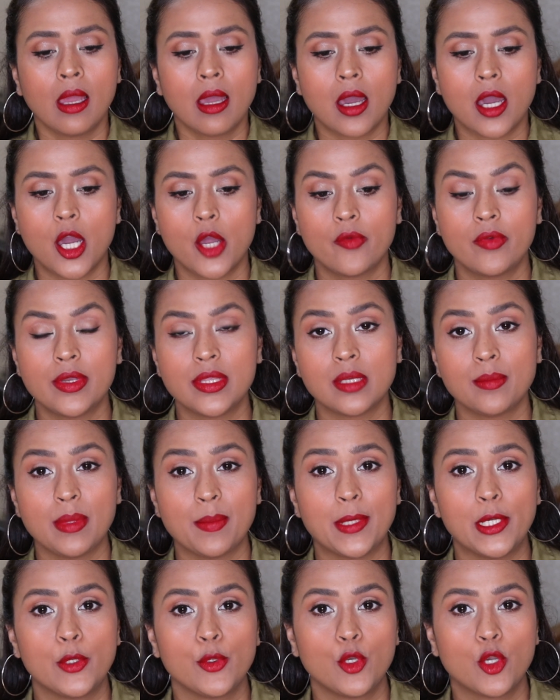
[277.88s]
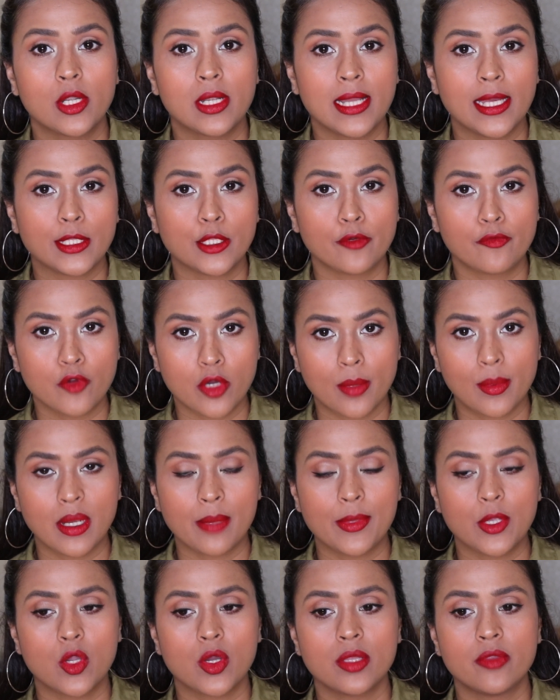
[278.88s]
However, some people do not like the formula
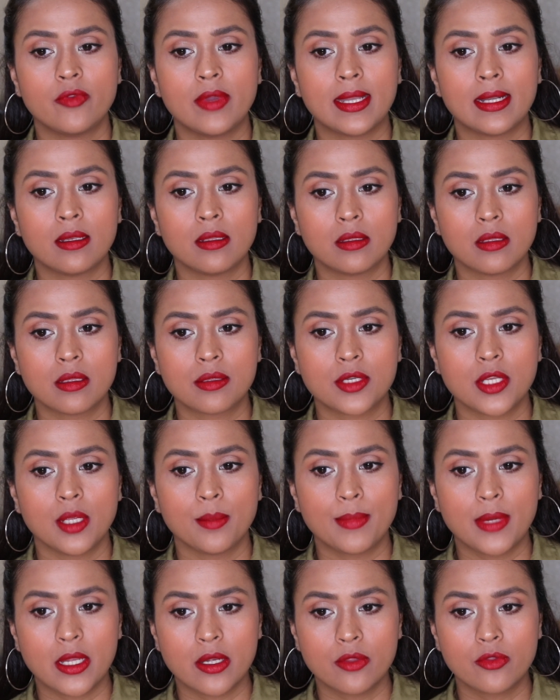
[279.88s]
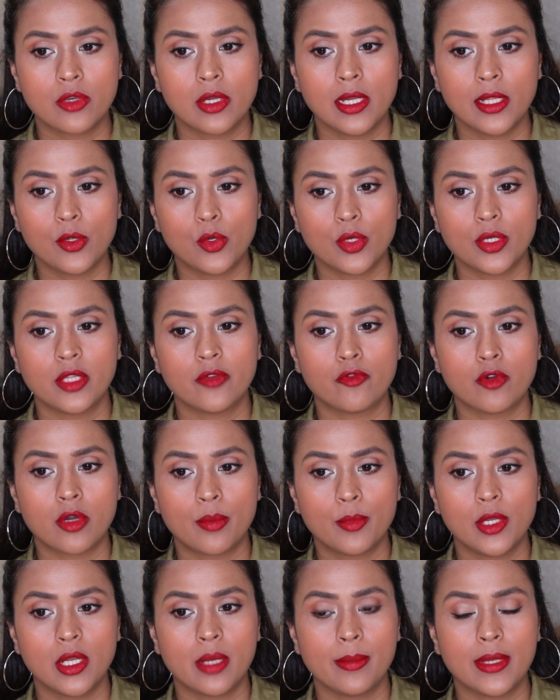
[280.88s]
because when the staying power is really good, the
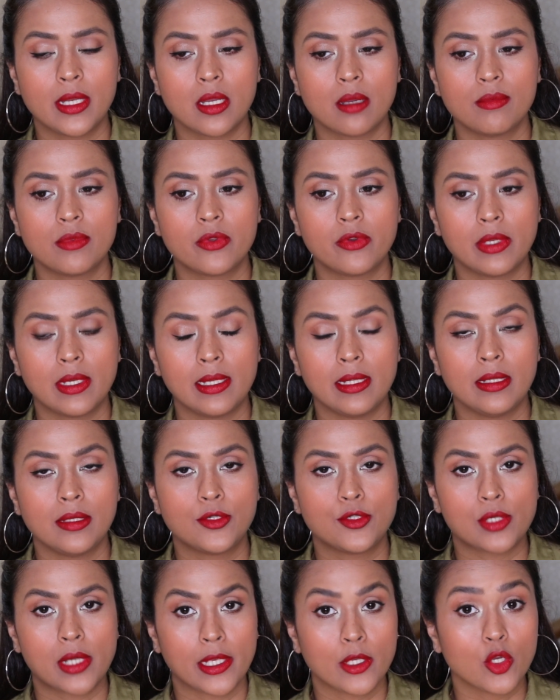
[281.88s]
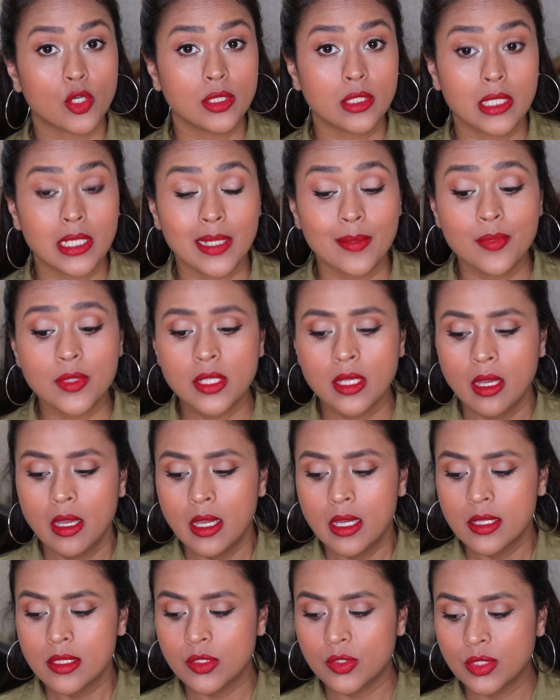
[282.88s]
formula becomes really drying on the lips.
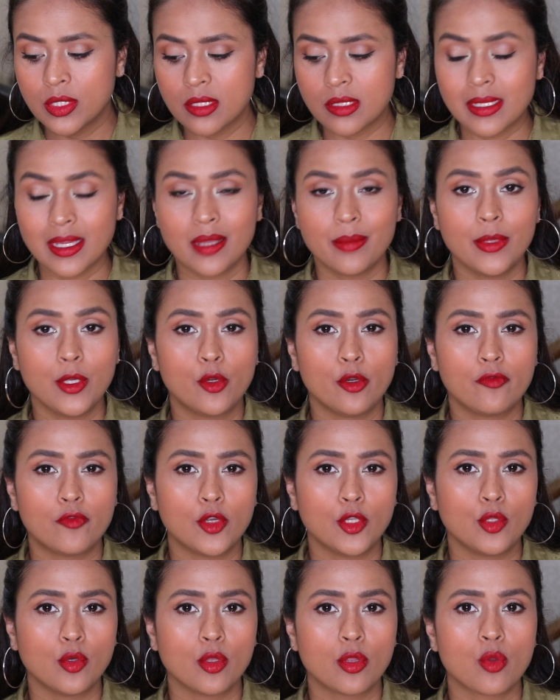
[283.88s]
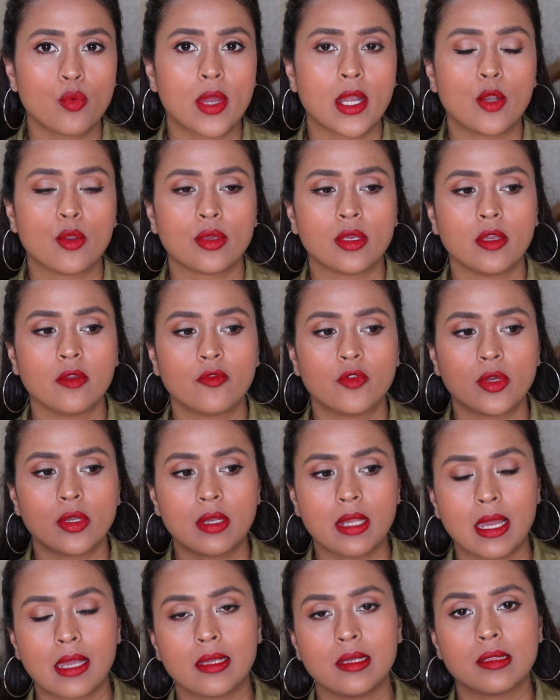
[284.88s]
So this can be good for those who are looking for
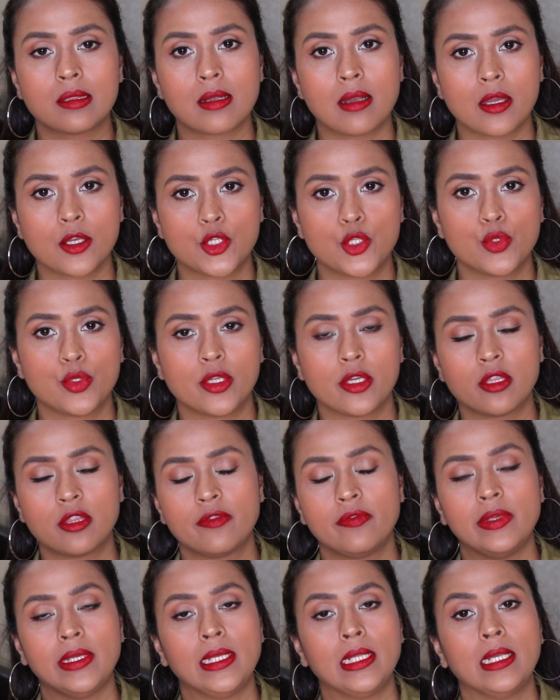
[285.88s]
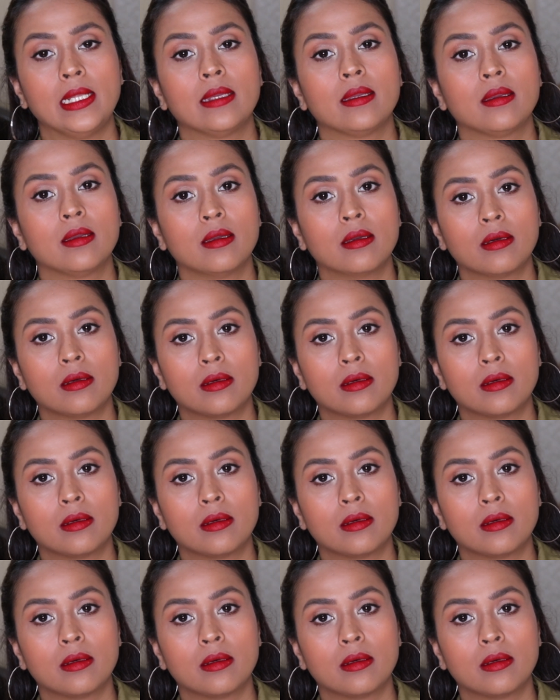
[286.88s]
nice luxurious feeling